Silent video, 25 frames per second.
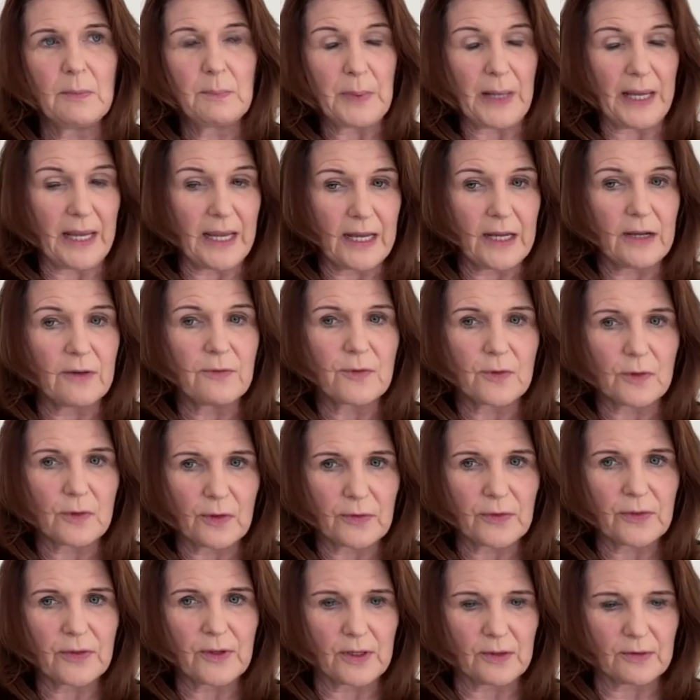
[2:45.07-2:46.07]

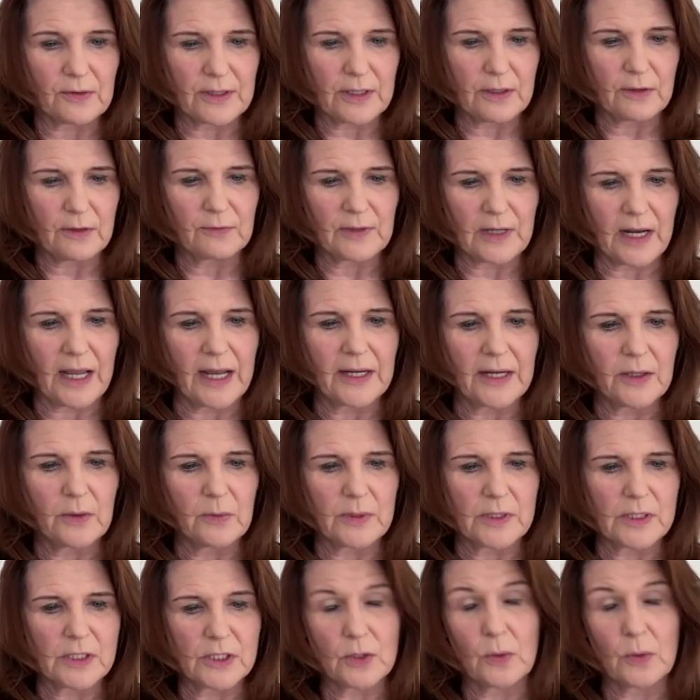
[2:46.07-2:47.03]
behavioral theory of language,